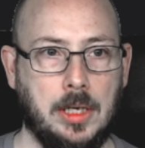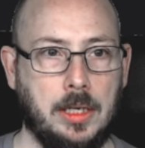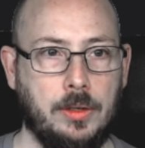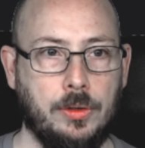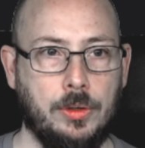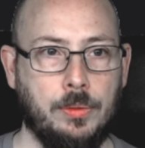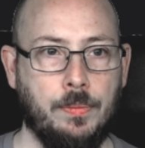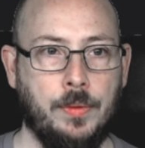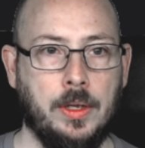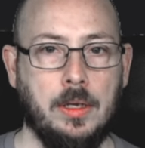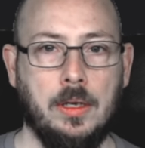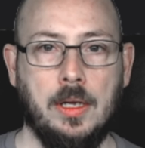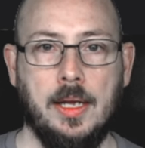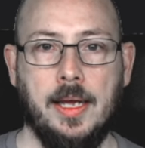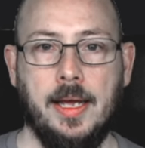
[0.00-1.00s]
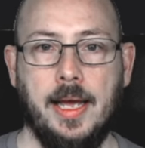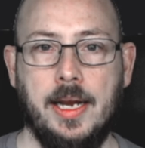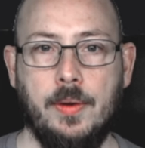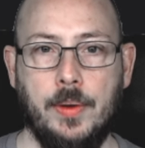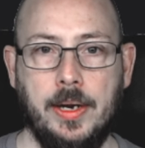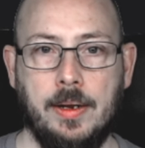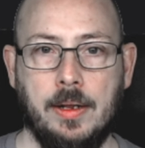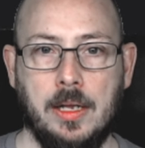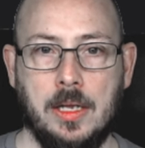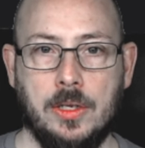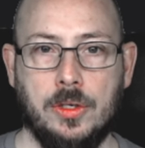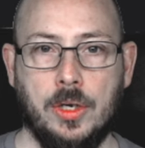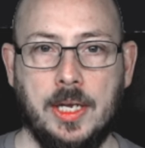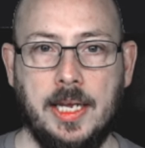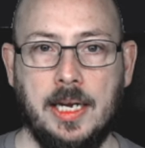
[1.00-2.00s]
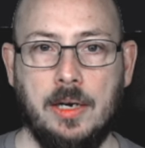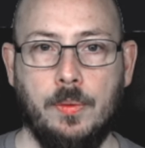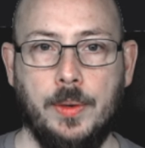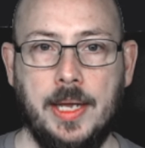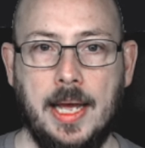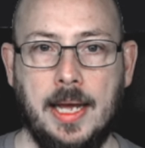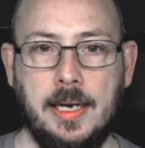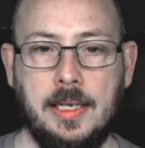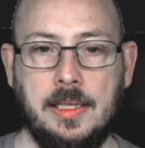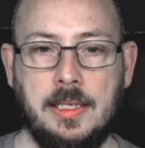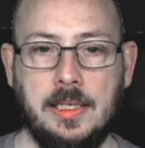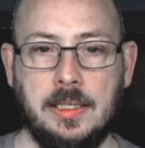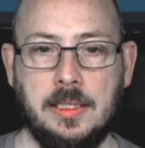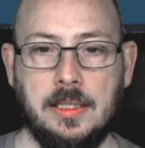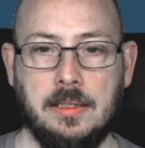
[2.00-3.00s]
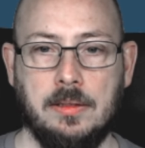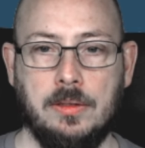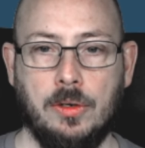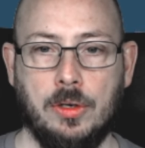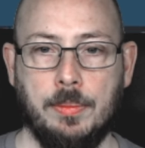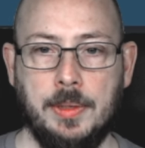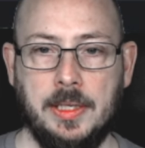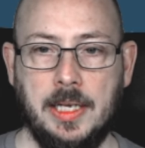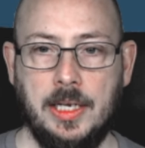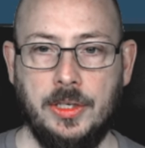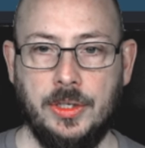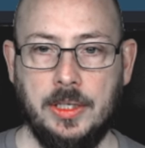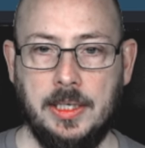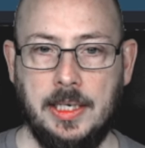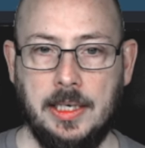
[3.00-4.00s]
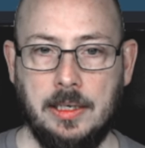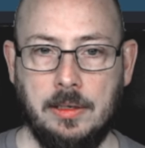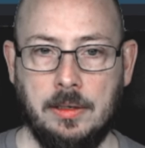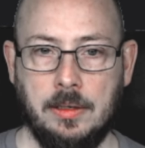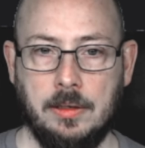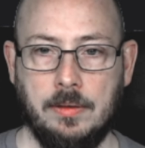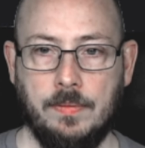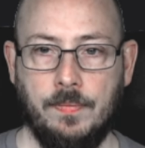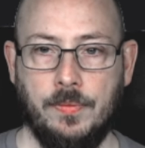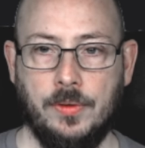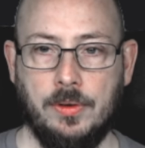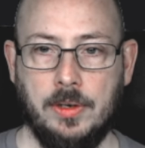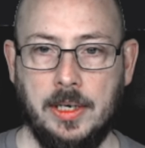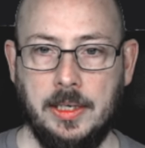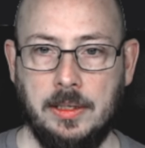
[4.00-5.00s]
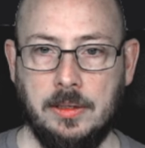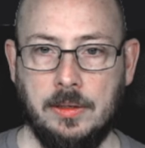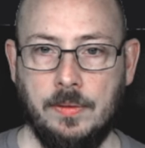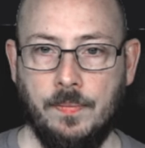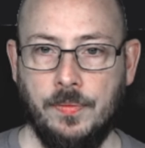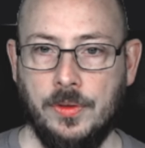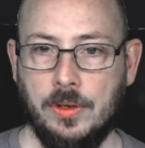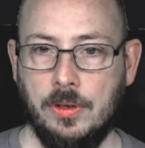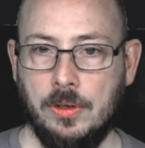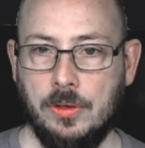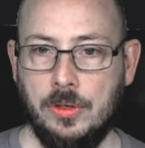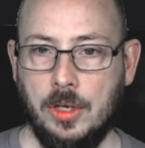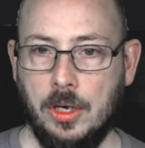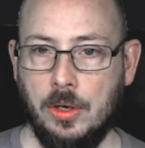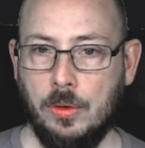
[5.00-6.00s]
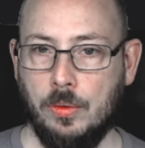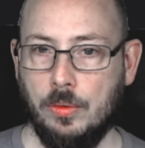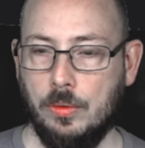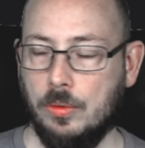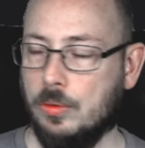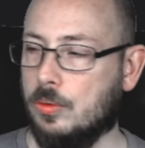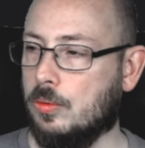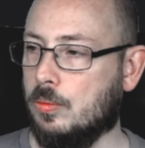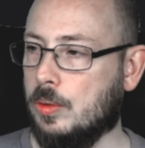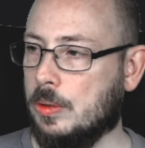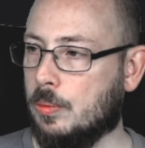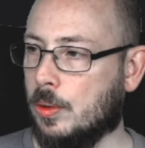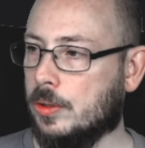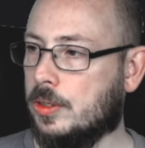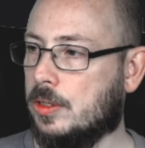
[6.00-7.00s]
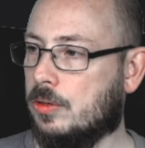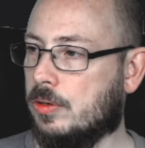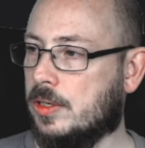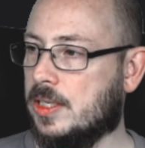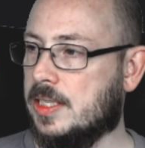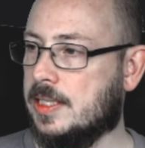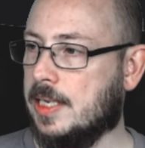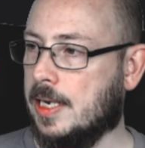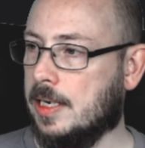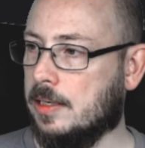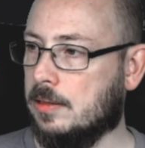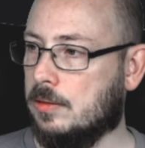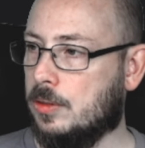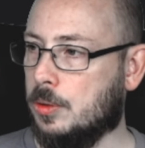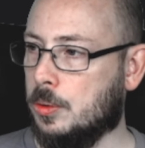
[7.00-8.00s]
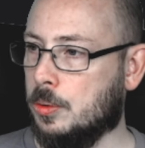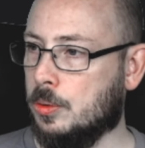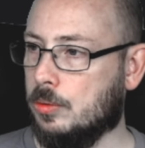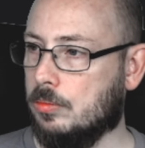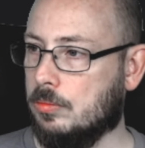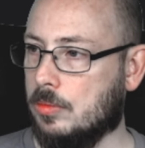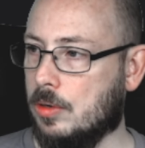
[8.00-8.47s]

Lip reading: don't know. Anyway, so here we added this documentation here, right? So we wanted to understand to